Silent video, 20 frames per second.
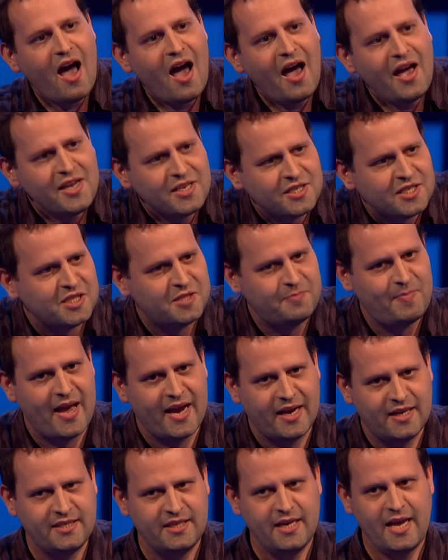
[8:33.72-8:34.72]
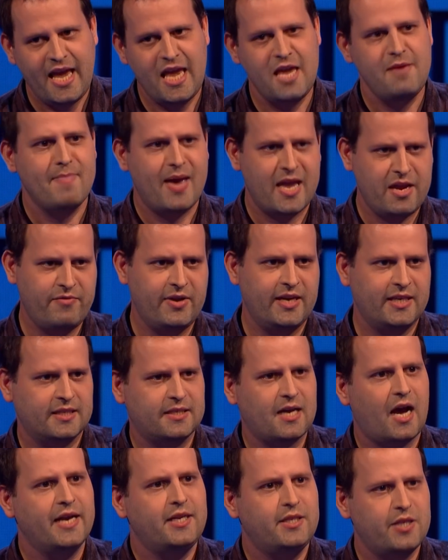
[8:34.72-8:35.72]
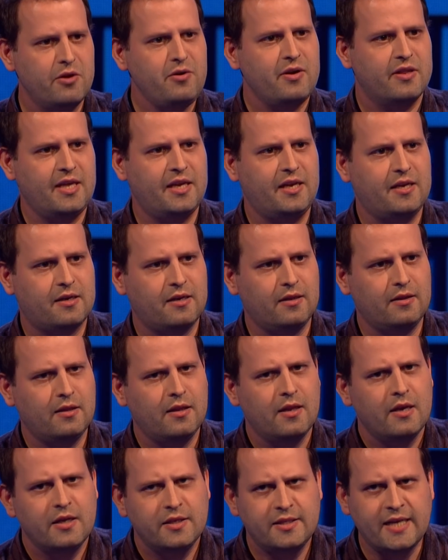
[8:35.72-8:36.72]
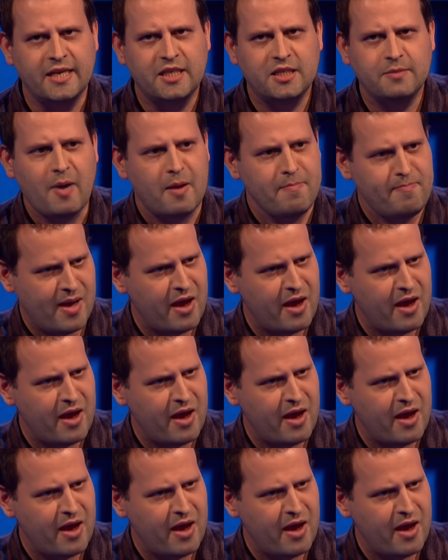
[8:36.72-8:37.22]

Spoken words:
I suspect he may read it. I don't think it'll change his mind.